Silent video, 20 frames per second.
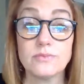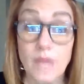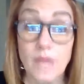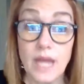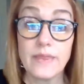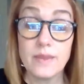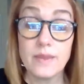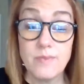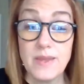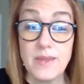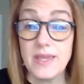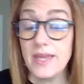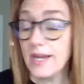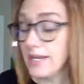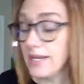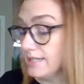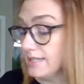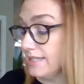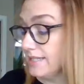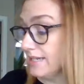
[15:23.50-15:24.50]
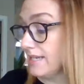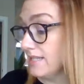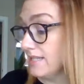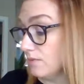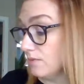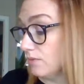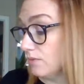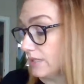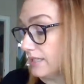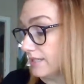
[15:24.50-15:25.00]
At the beginning. It's an
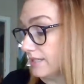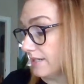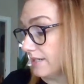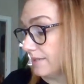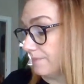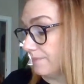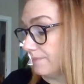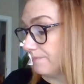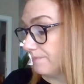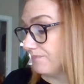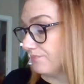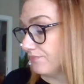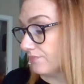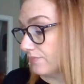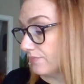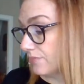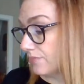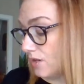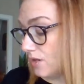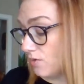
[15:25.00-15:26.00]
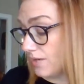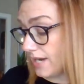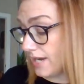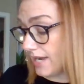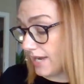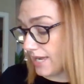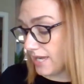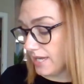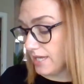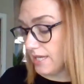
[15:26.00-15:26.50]
easy one, isn't it?
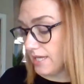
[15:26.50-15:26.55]
Okay.